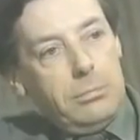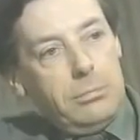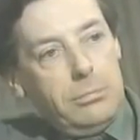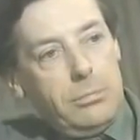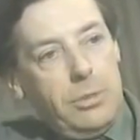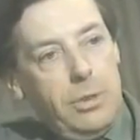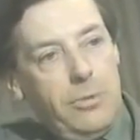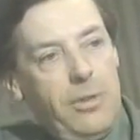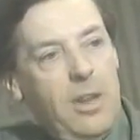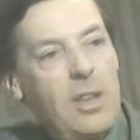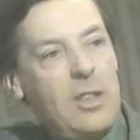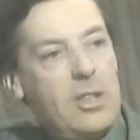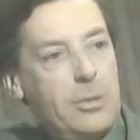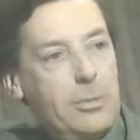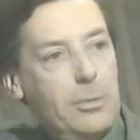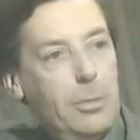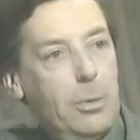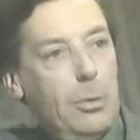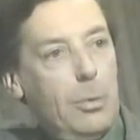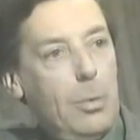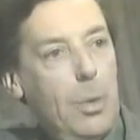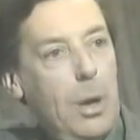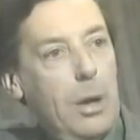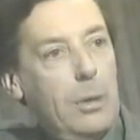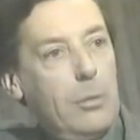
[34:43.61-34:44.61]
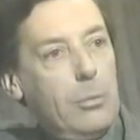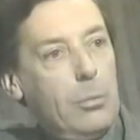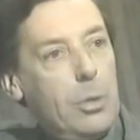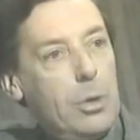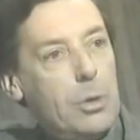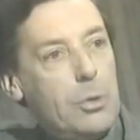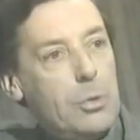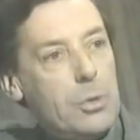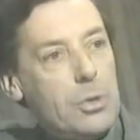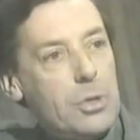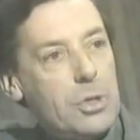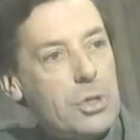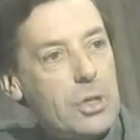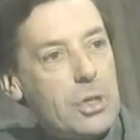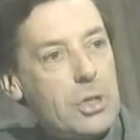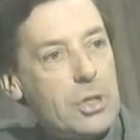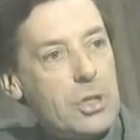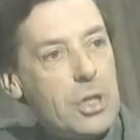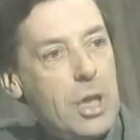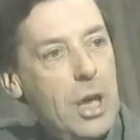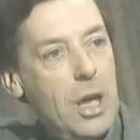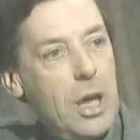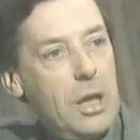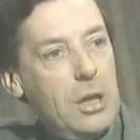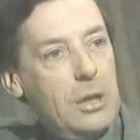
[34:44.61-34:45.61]
defensible one, which was to
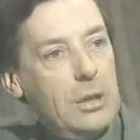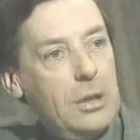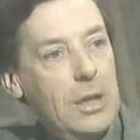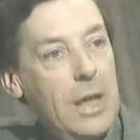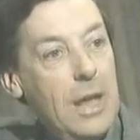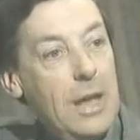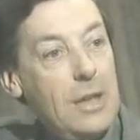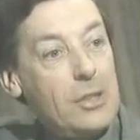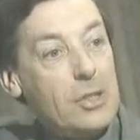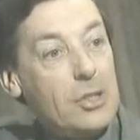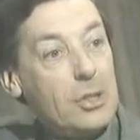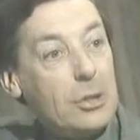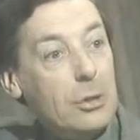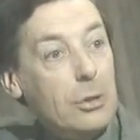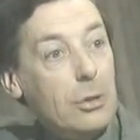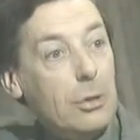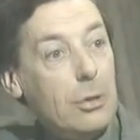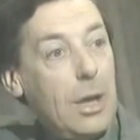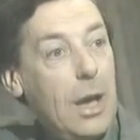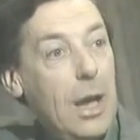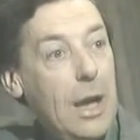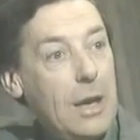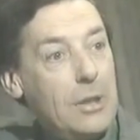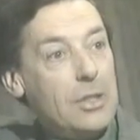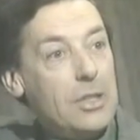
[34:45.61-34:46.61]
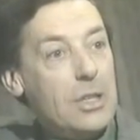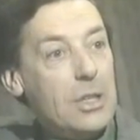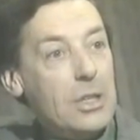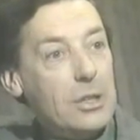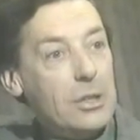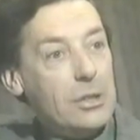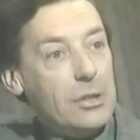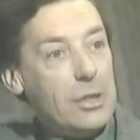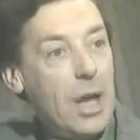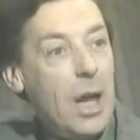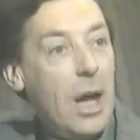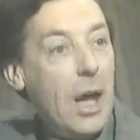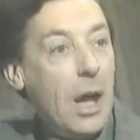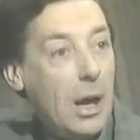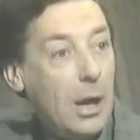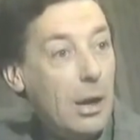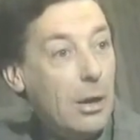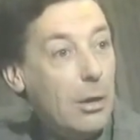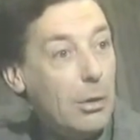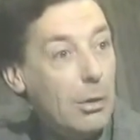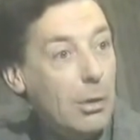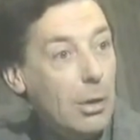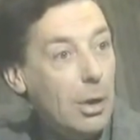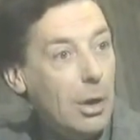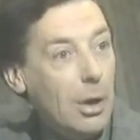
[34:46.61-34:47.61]
say, let's look at it
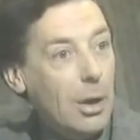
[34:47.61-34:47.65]
now